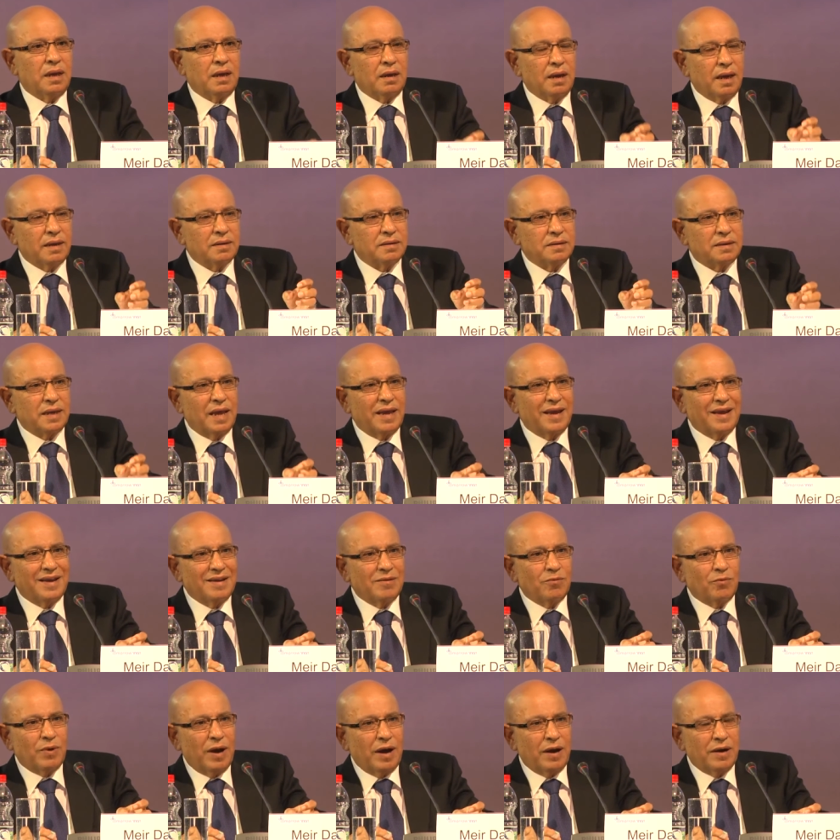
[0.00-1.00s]
and
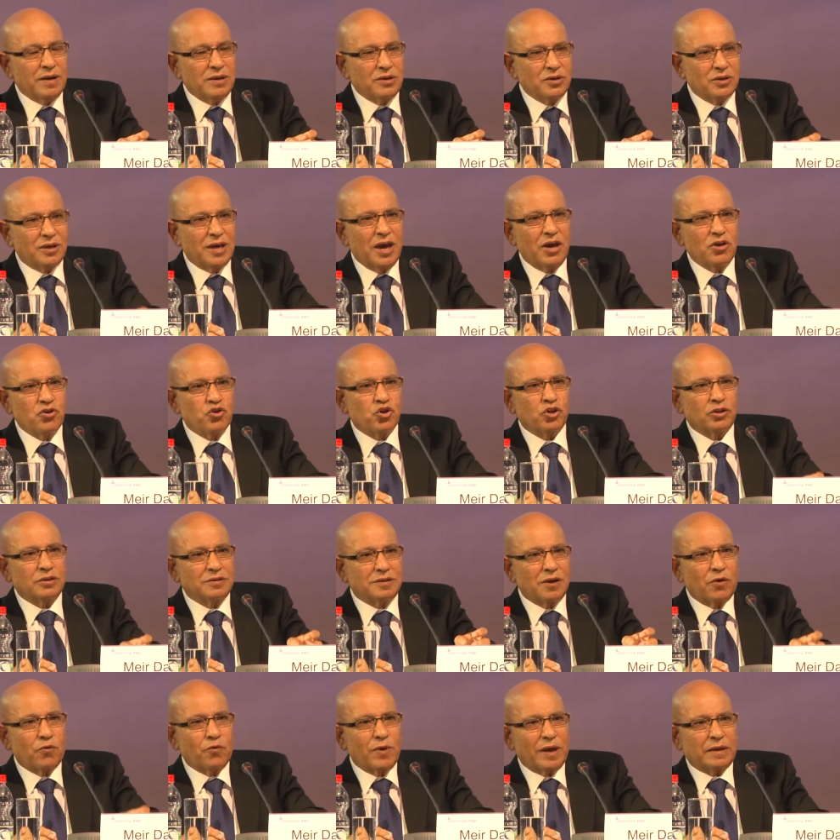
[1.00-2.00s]
they are engaging
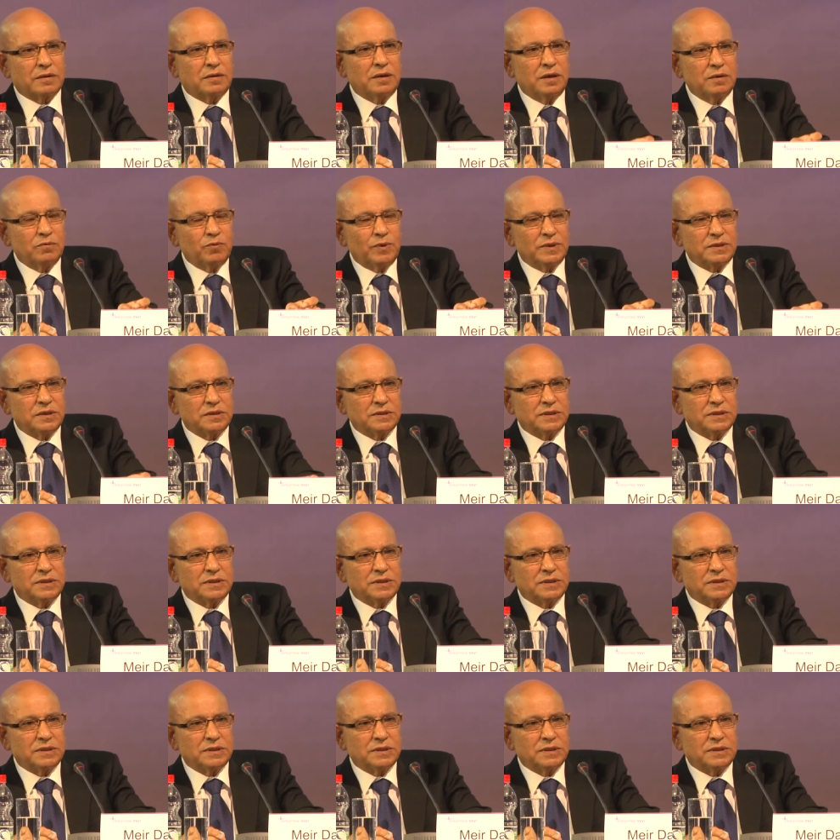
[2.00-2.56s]
directly with